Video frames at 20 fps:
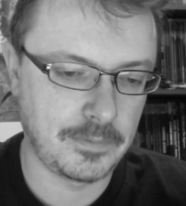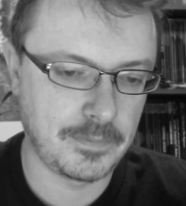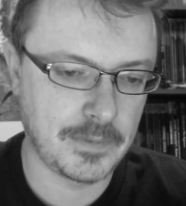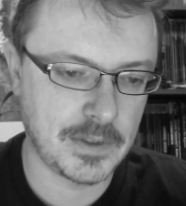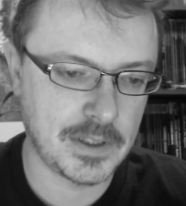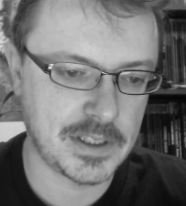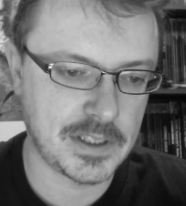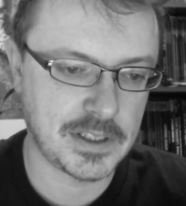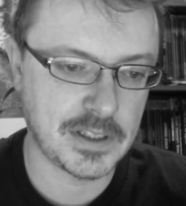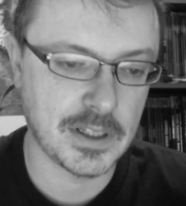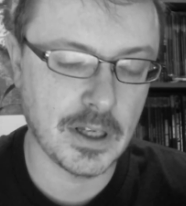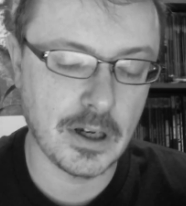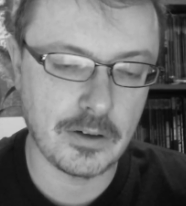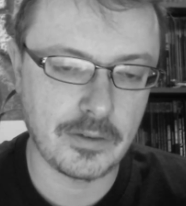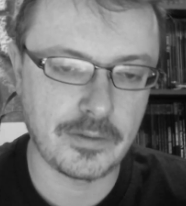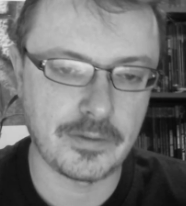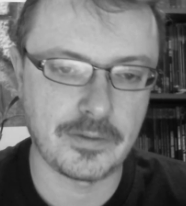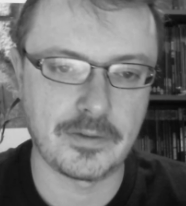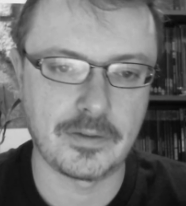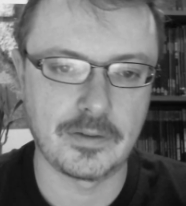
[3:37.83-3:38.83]

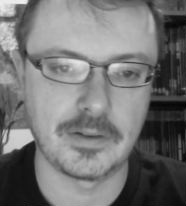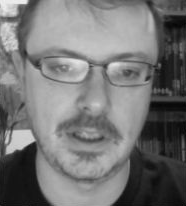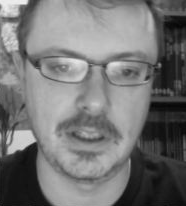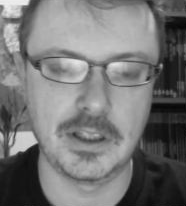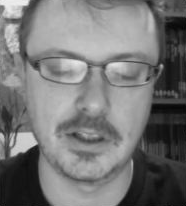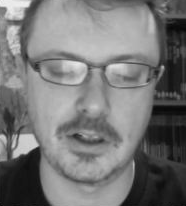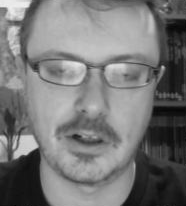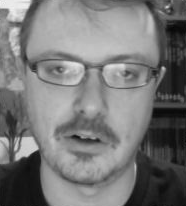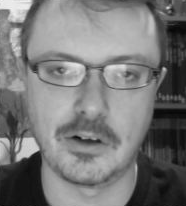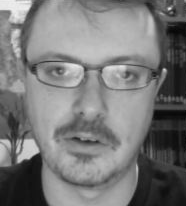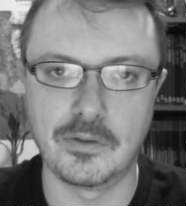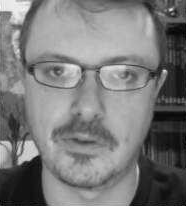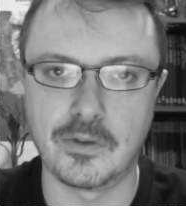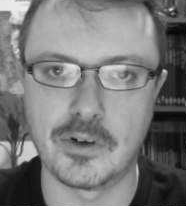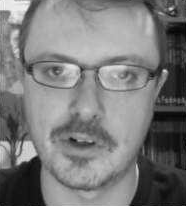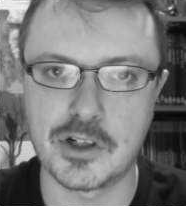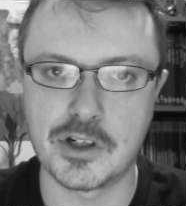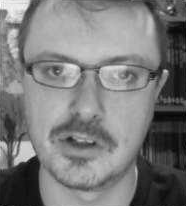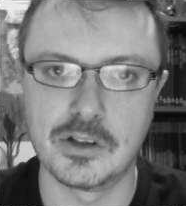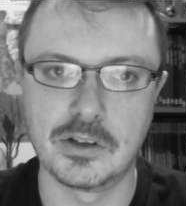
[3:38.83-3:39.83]
stuff in the
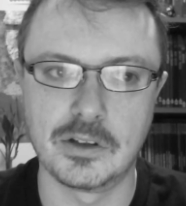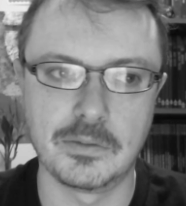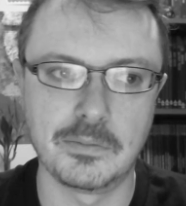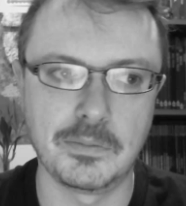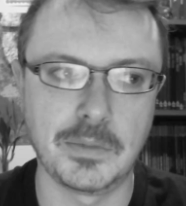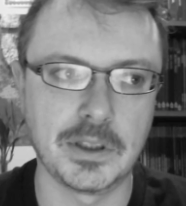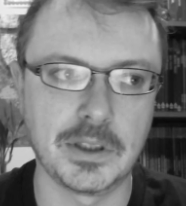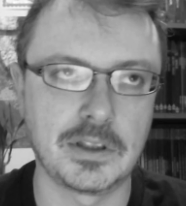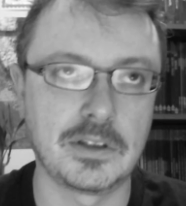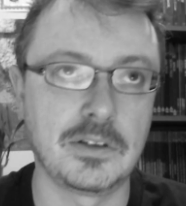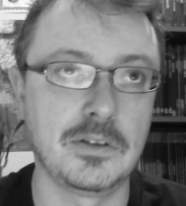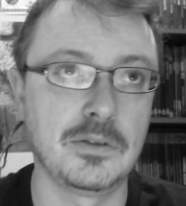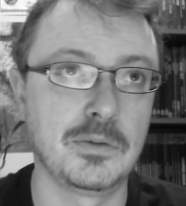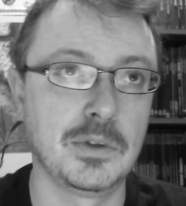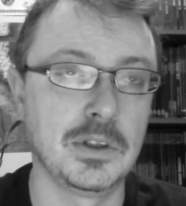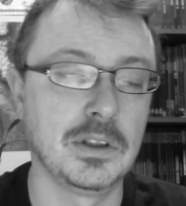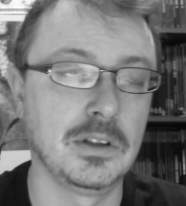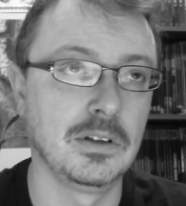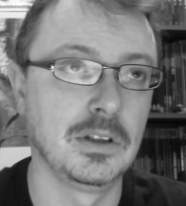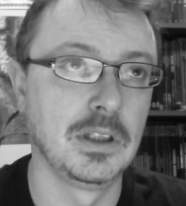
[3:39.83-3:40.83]
conversion, but you
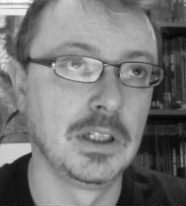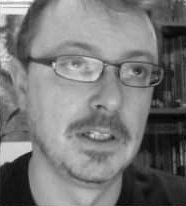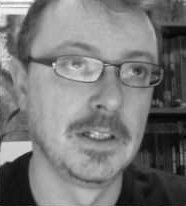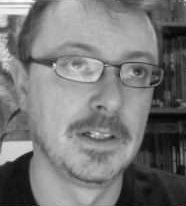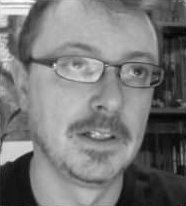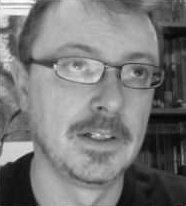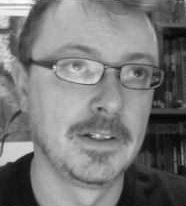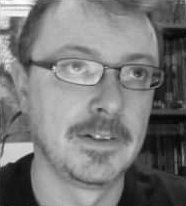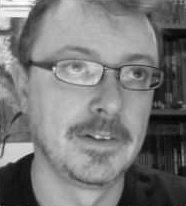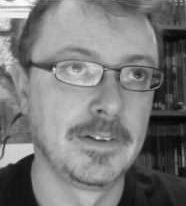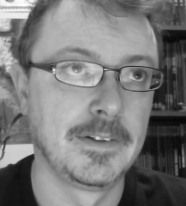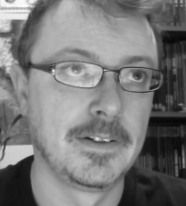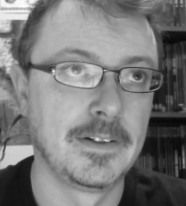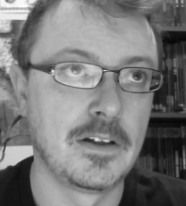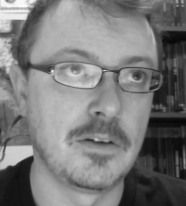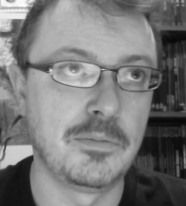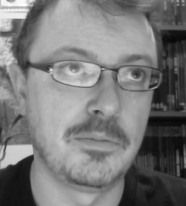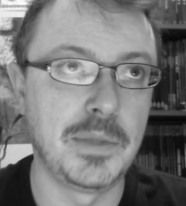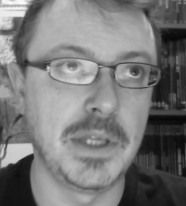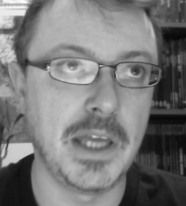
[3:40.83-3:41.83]
will
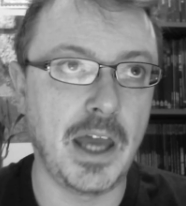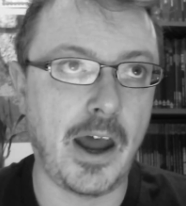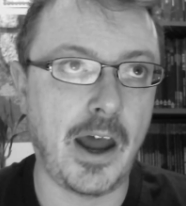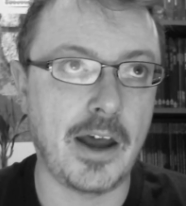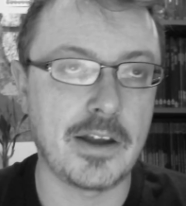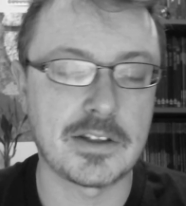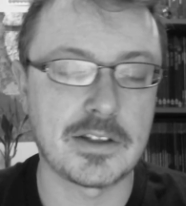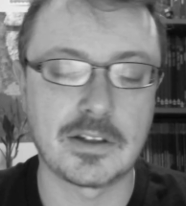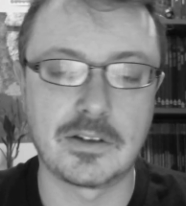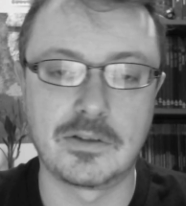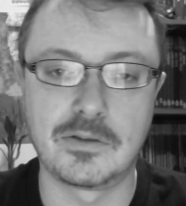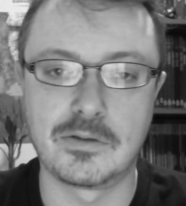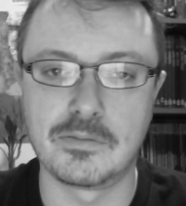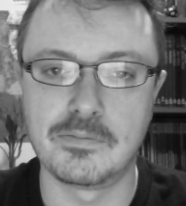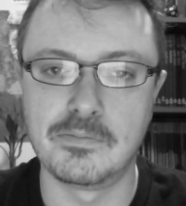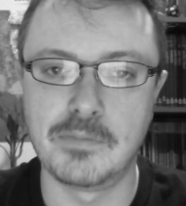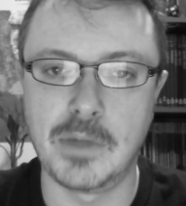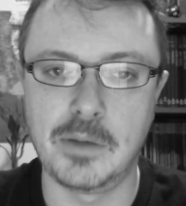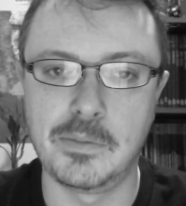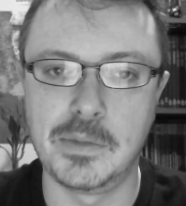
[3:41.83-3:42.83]
be asked
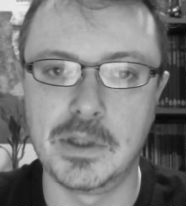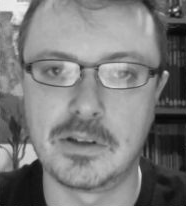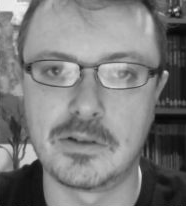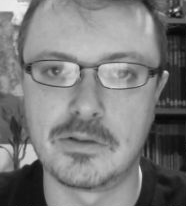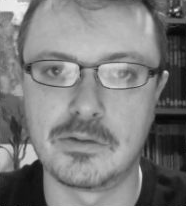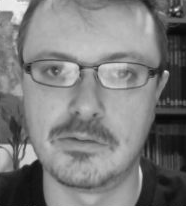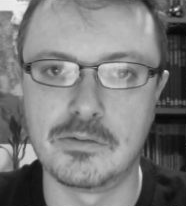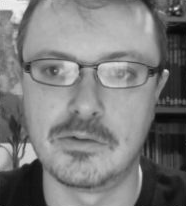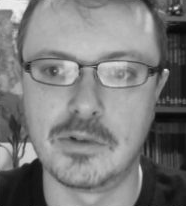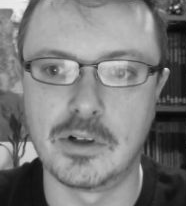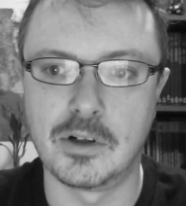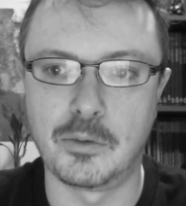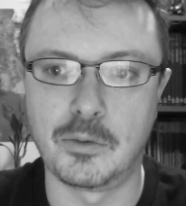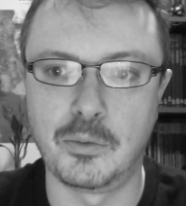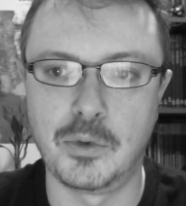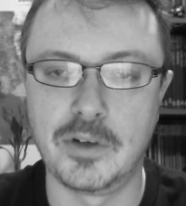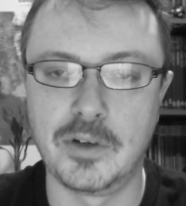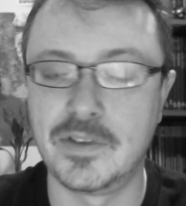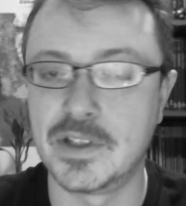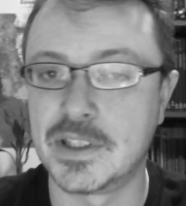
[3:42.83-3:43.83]
maybe to
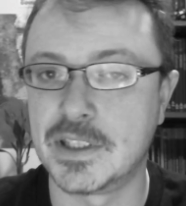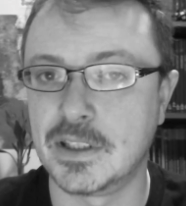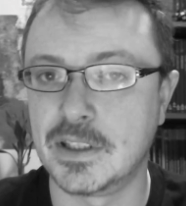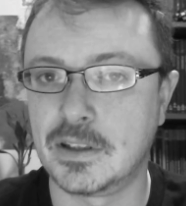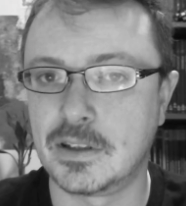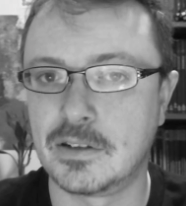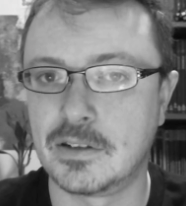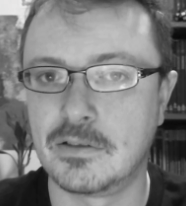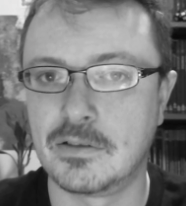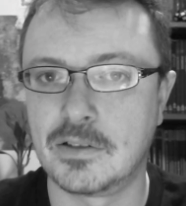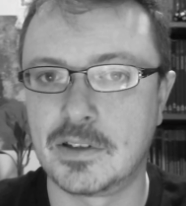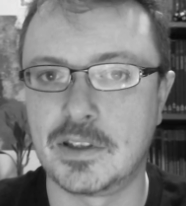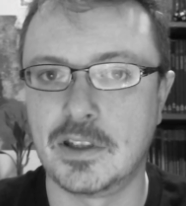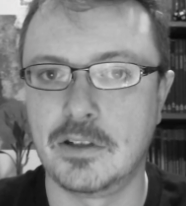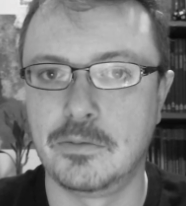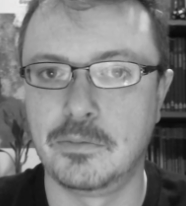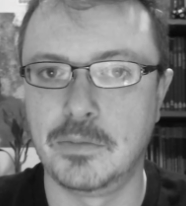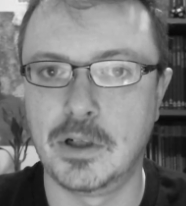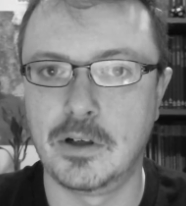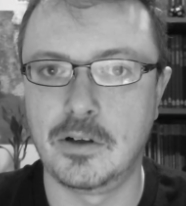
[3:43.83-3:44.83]
revisit
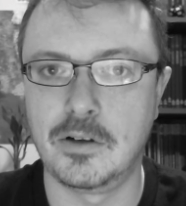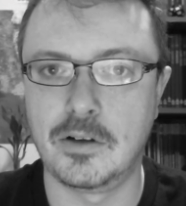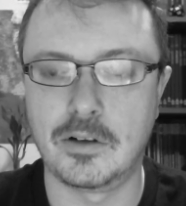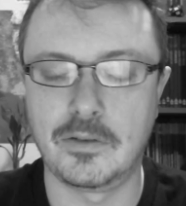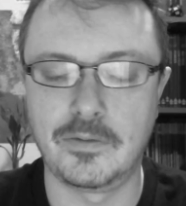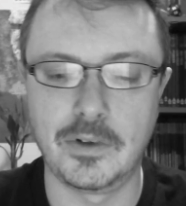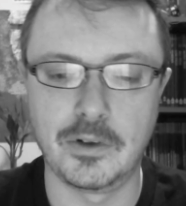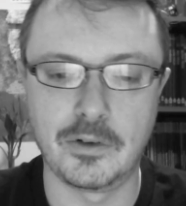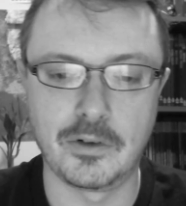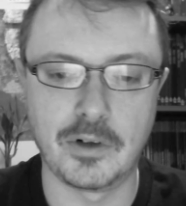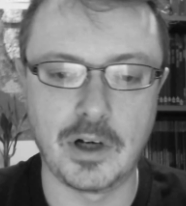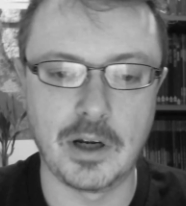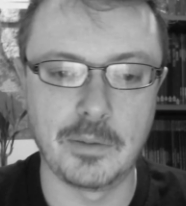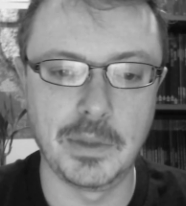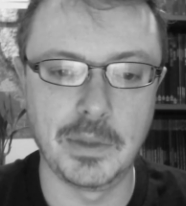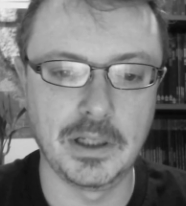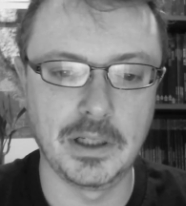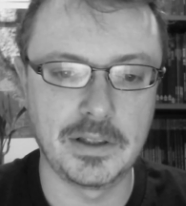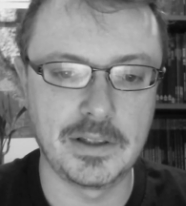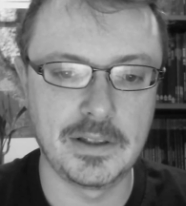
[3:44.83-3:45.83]
some of your
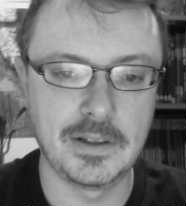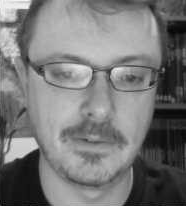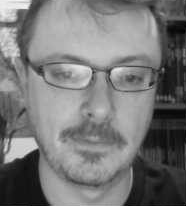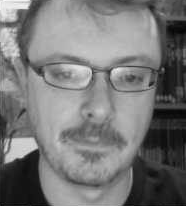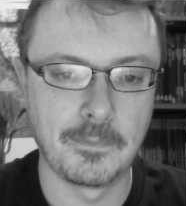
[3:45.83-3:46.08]
ability,